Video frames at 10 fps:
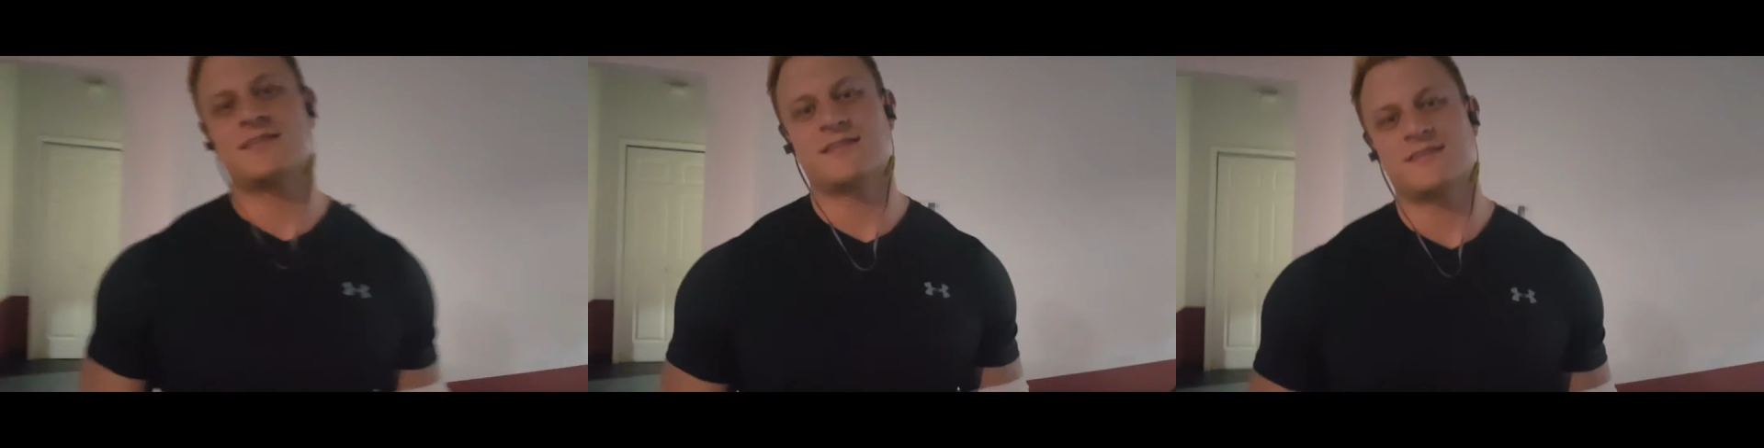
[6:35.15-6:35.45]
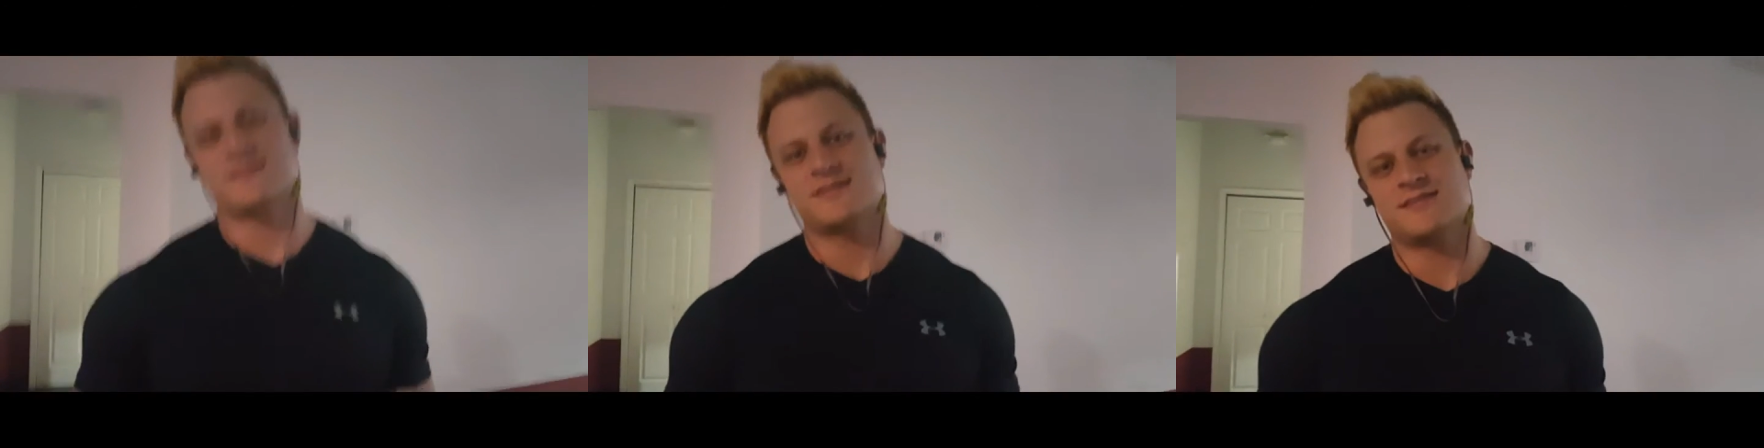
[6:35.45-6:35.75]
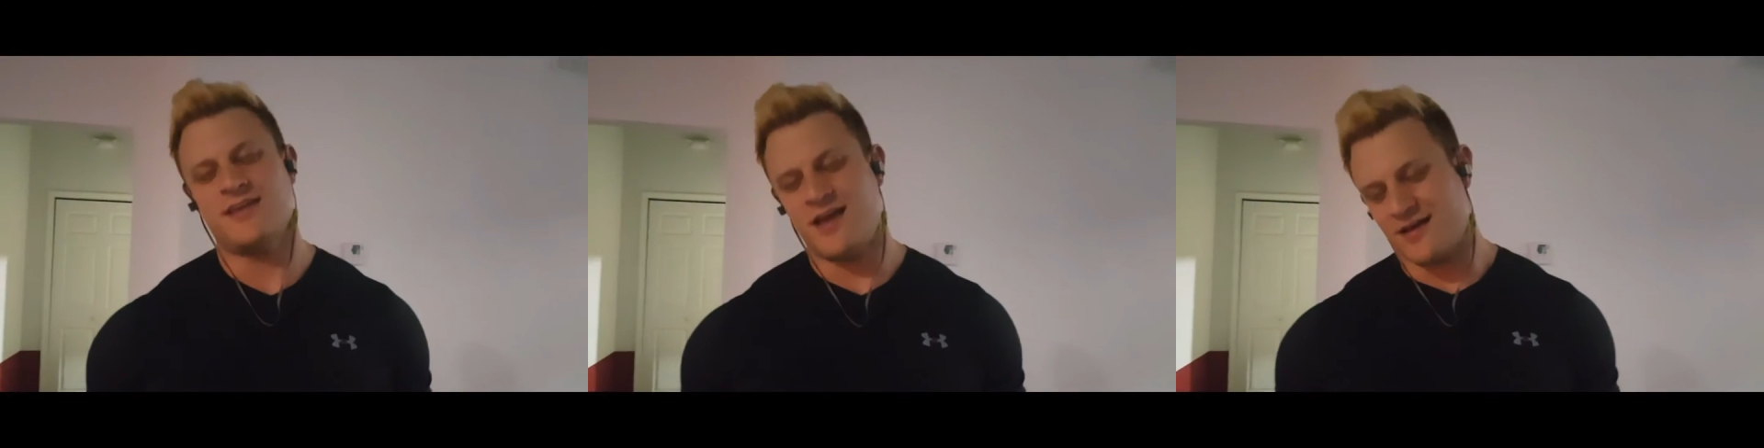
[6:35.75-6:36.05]
Killed it.
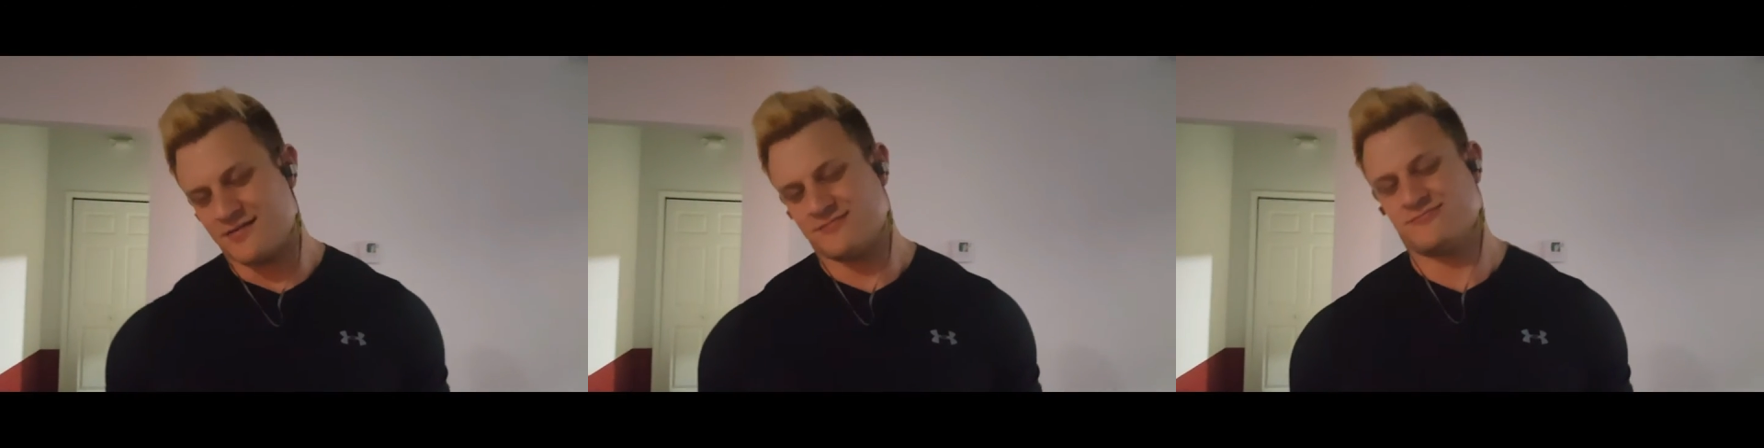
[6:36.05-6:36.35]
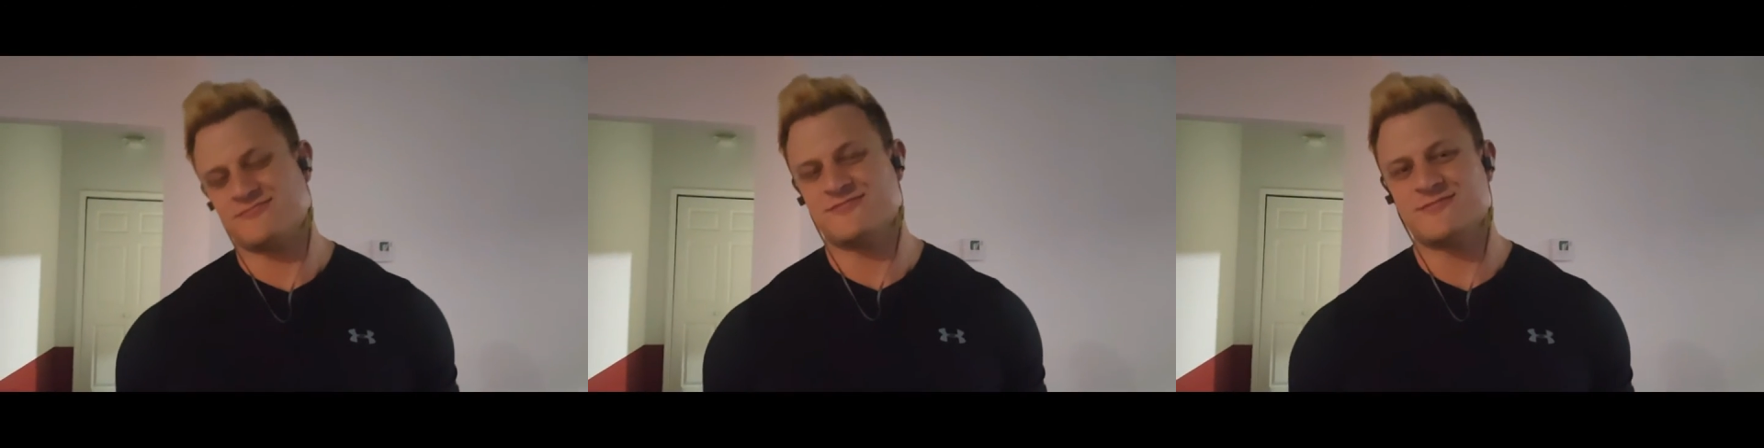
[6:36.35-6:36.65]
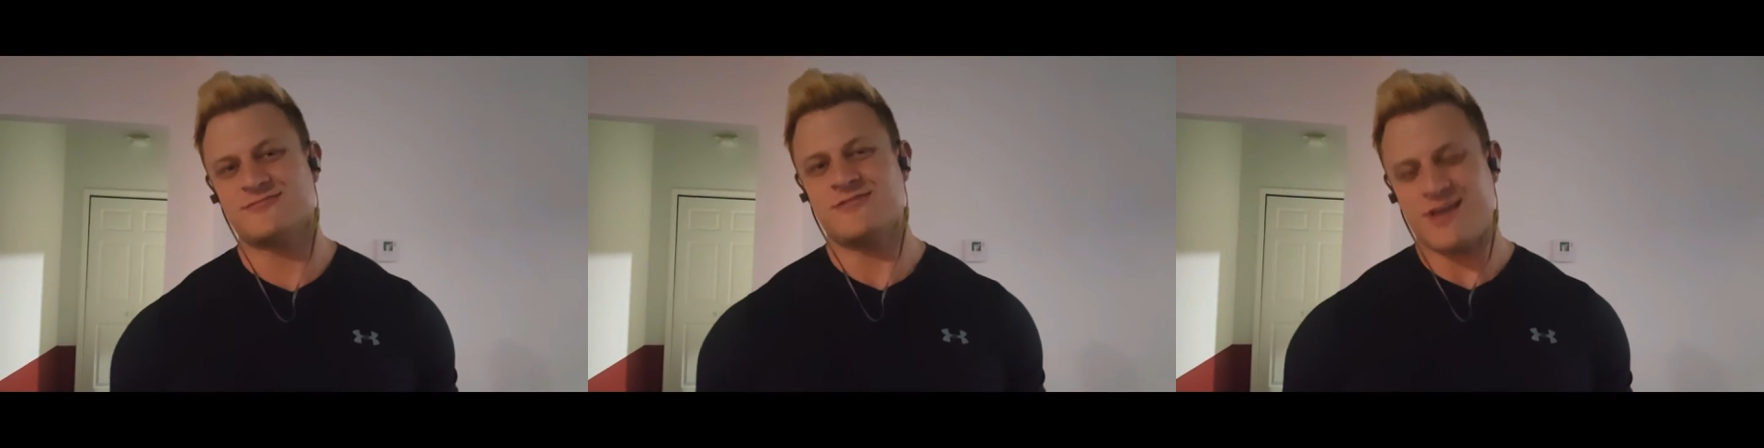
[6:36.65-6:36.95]

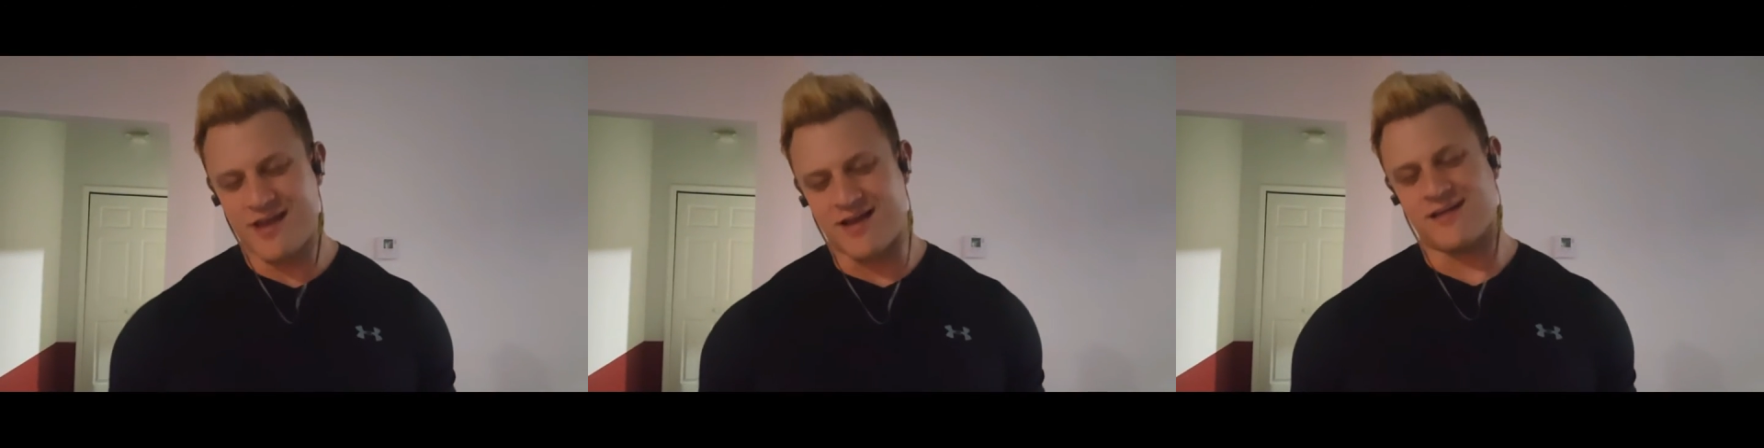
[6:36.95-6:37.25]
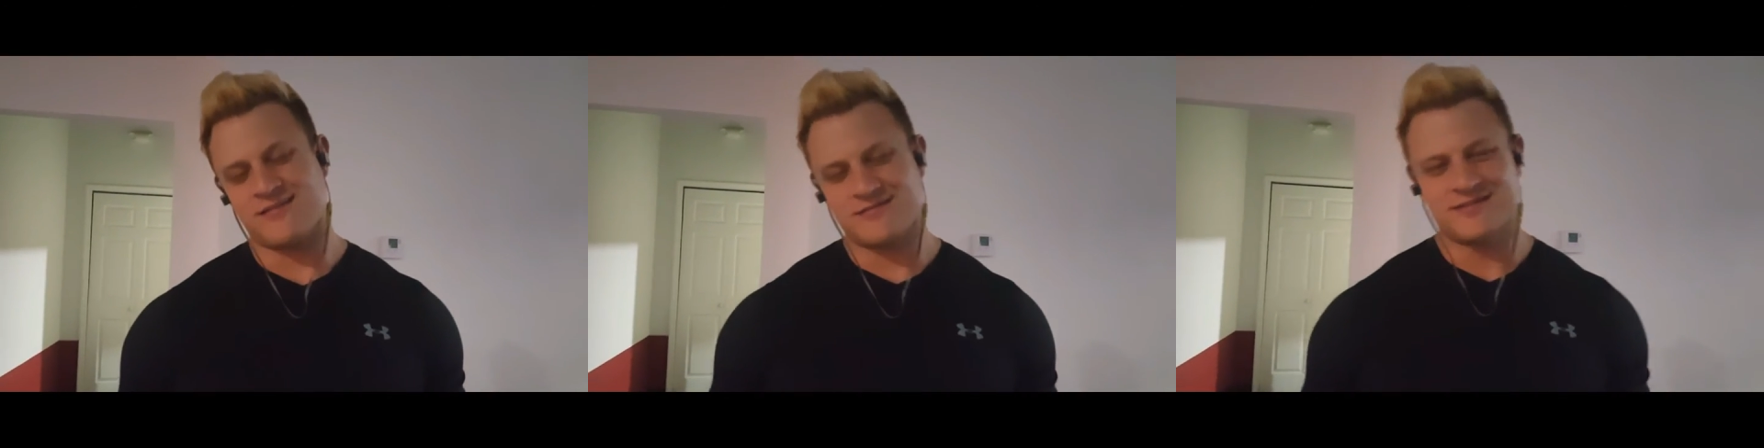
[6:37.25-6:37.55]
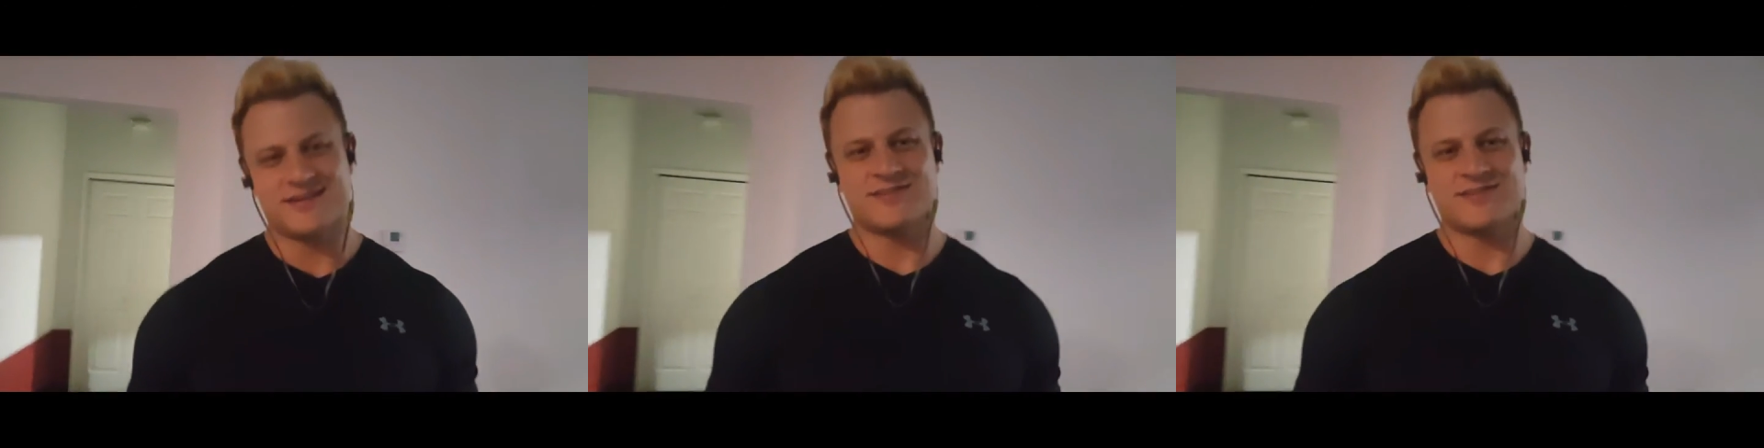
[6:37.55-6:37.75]
Yeah. Awesome.